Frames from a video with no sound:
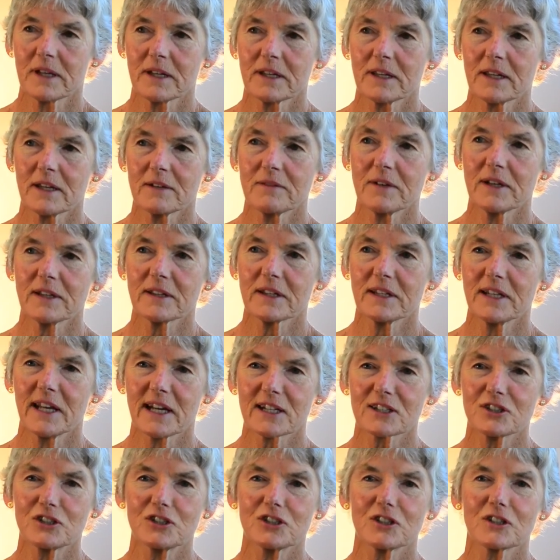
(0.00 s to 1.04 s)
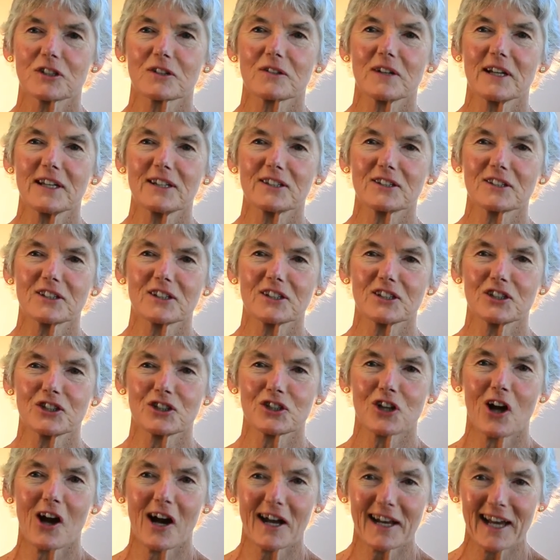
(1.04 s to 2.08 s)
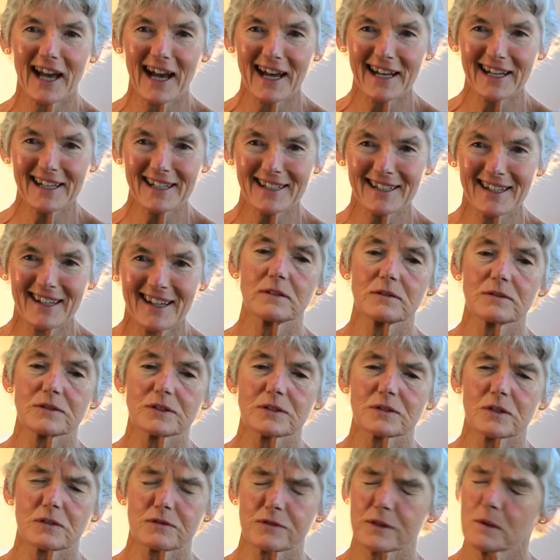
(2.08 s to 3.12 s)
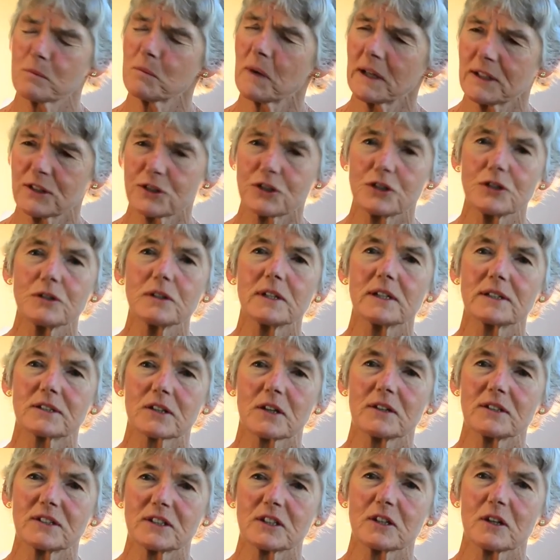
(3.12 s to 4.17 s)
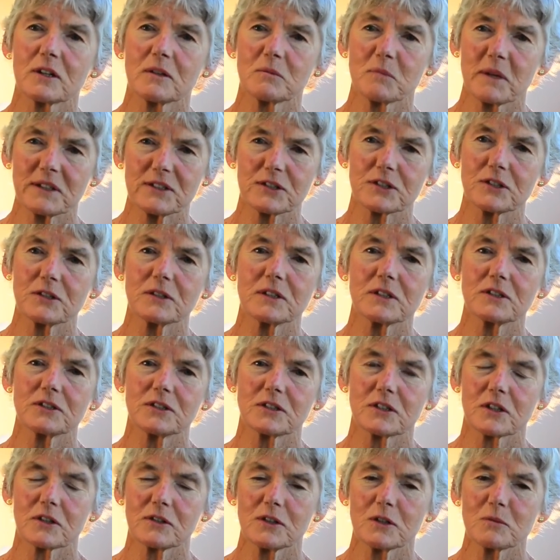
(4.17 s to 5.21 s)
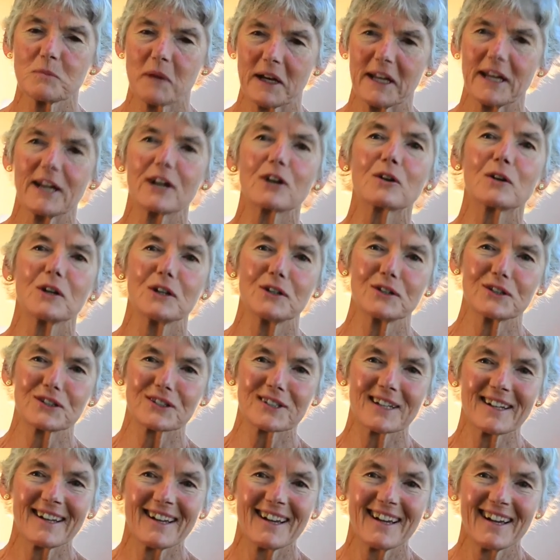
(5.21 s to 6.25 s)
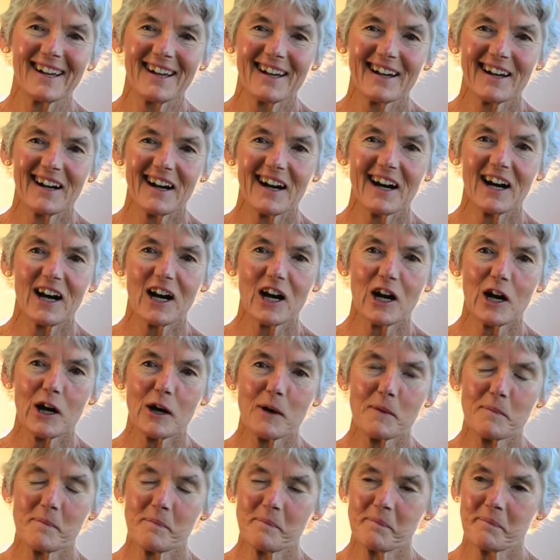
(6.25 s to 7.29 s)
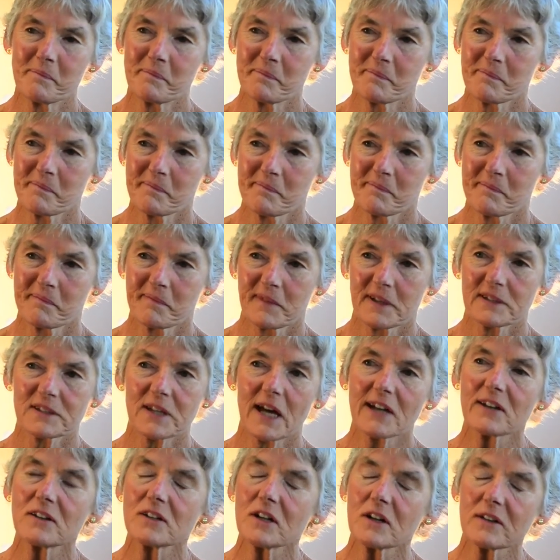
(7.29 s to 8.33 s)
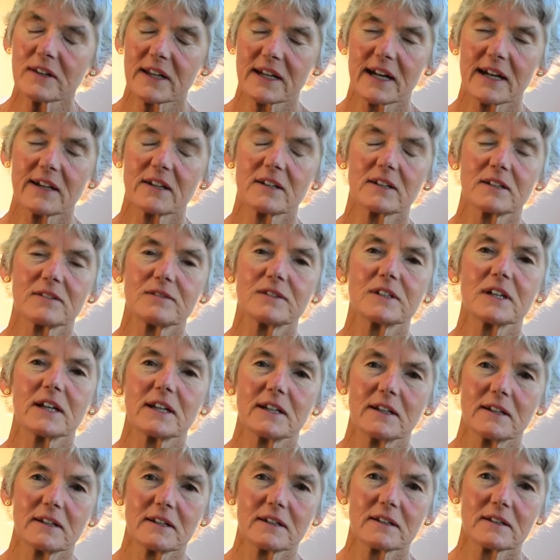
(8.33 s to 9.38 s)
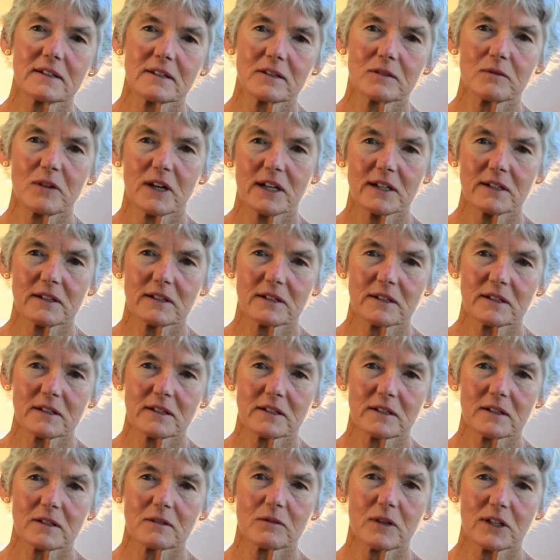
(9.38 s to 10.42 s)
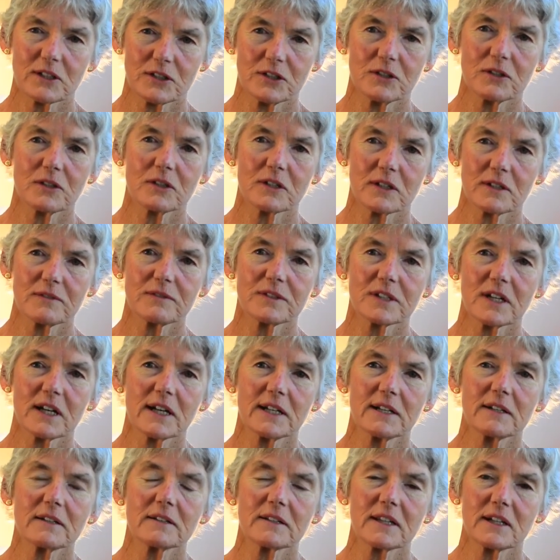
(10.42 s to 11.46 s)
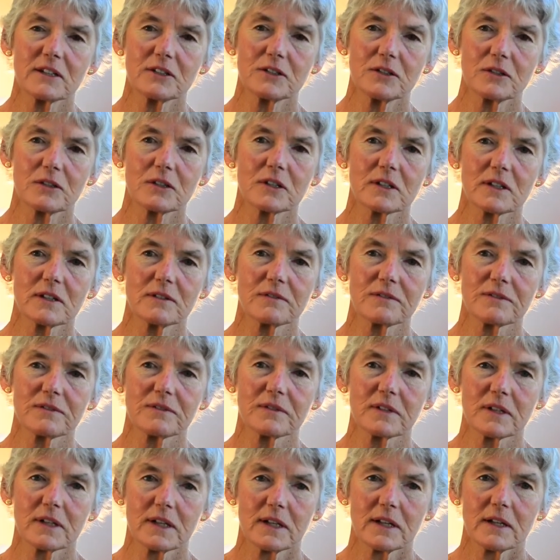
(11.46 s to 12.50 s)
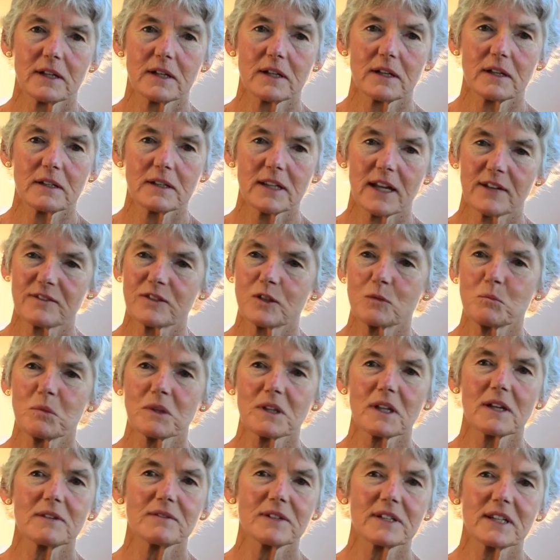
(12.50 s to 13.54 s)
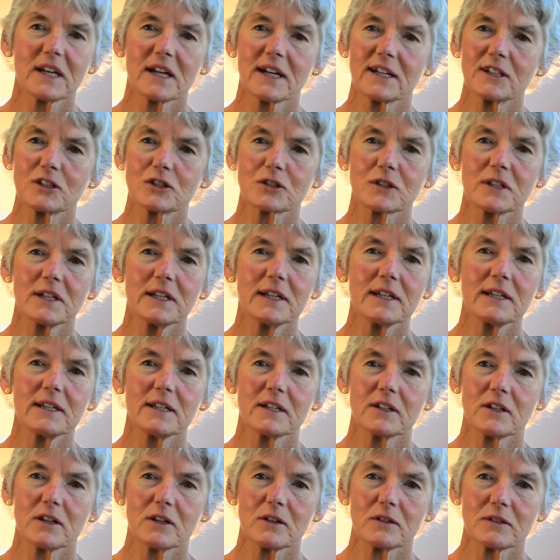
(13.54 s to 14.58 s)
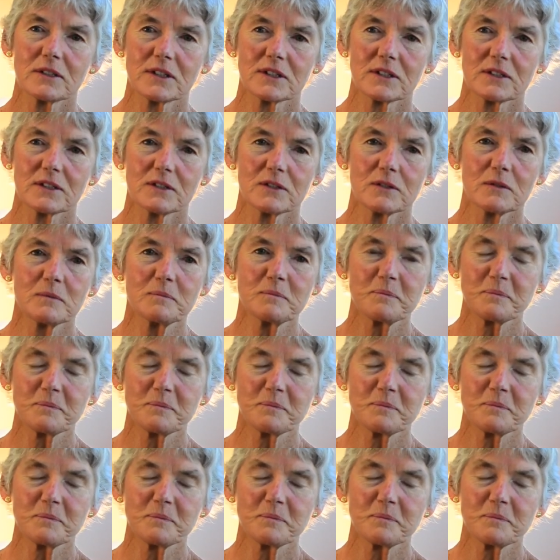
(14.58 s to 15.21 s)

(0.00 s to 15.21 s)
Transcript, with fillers: giving the next generation a shot at it. So from my students, I always tell my students, you know, you're my heroes. Um, because I don't know that I could have done what what you could have done. That you could have left a beloved country, you know, to